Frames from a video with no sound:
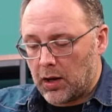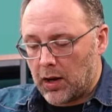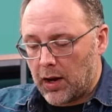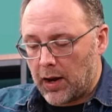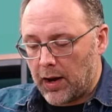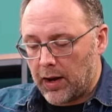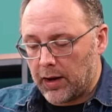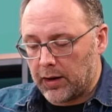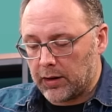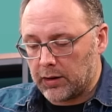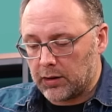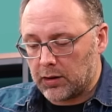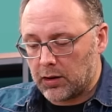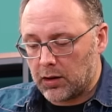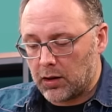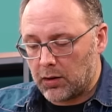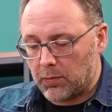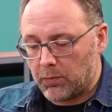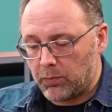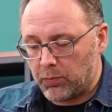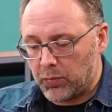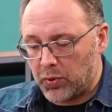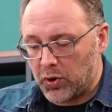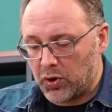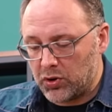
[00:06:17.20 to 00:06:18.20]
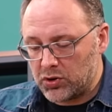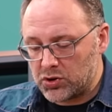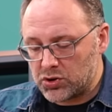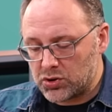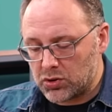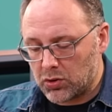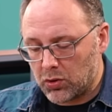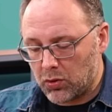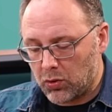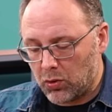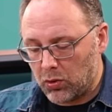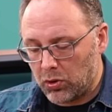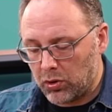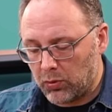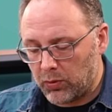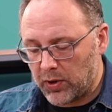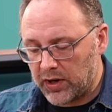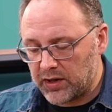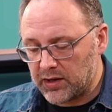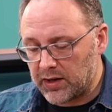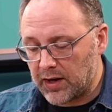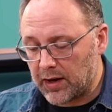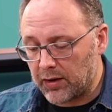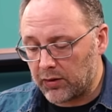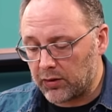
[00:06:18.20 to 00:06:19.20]
and push all the way
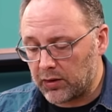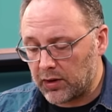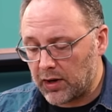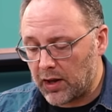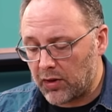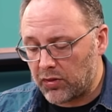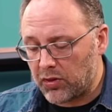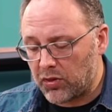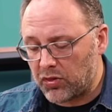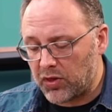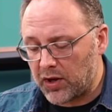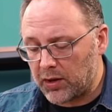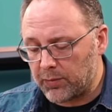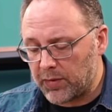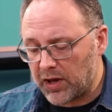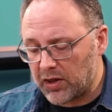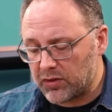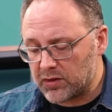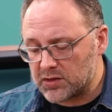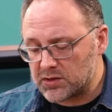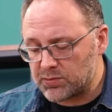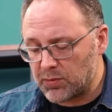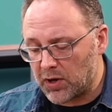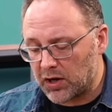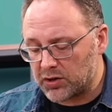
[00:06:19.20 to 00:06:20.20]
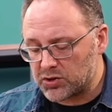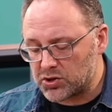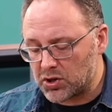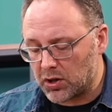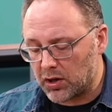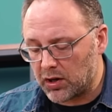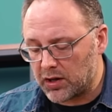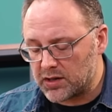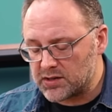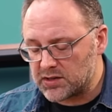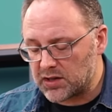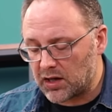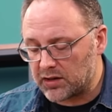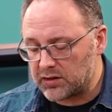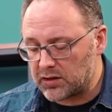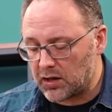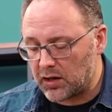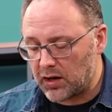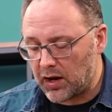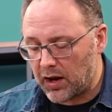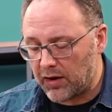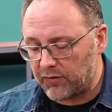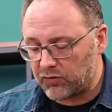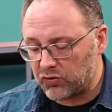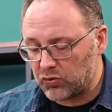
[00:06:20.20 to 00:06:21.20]
down. Now the thing about the Smartshot is I don't
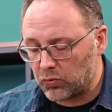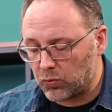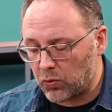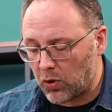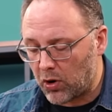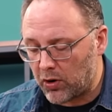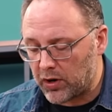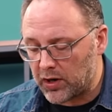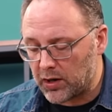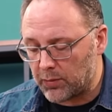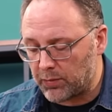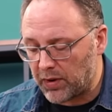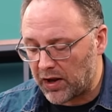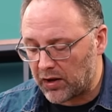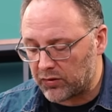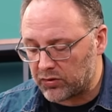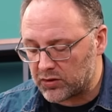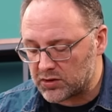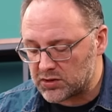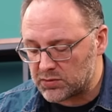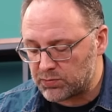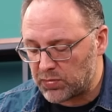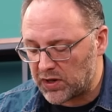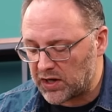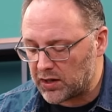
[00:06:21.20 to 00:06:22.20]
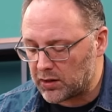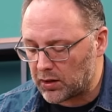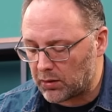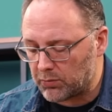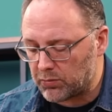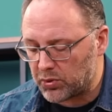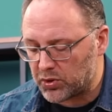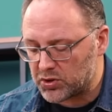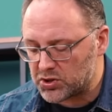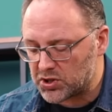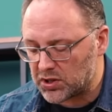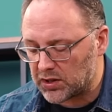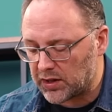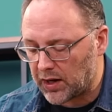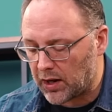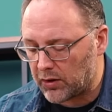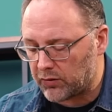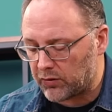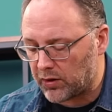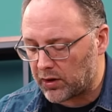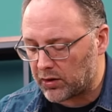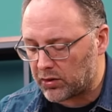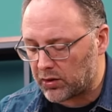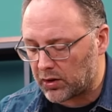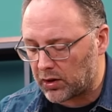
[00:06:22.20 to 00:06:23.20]
have to worry about the speed I'm pushing down
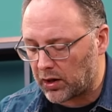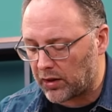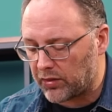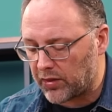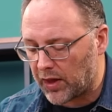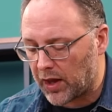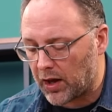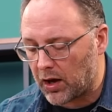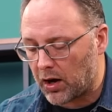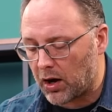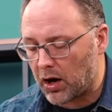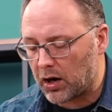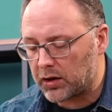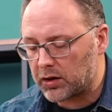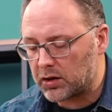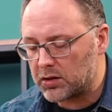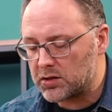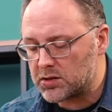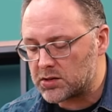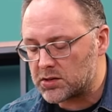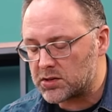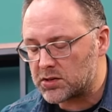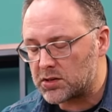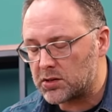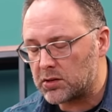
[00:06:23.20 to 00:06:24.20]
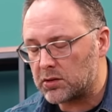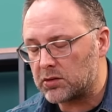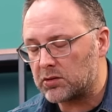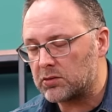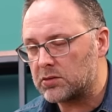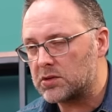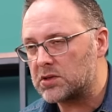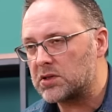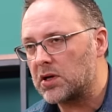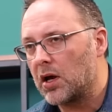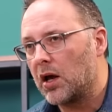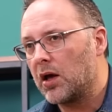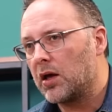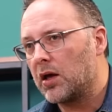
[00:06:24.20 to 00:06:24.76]
or anything like that. I can just use